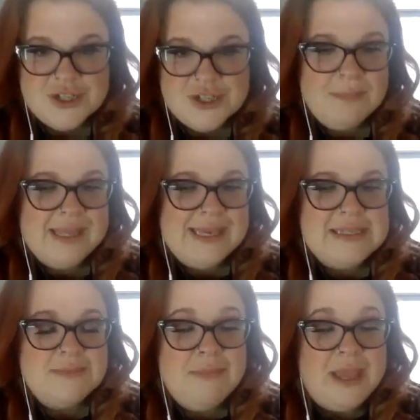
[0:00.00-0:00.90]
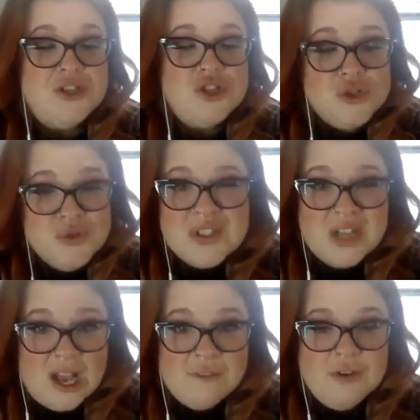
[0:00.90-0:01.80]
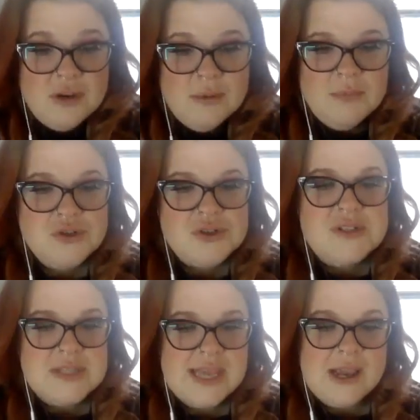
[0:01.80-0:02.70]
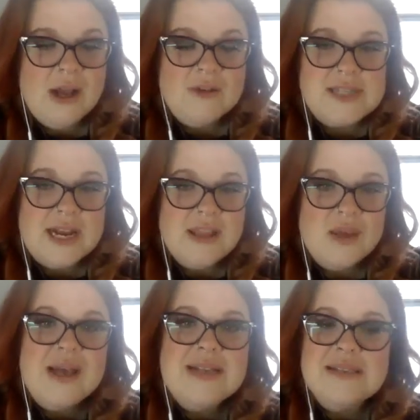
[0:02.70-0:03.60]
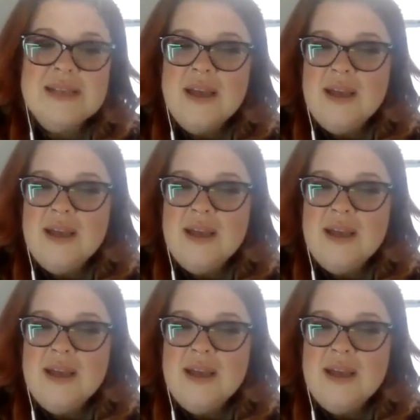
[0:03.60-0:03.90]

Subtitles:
Some plans may choose to offer emergency care outside the US,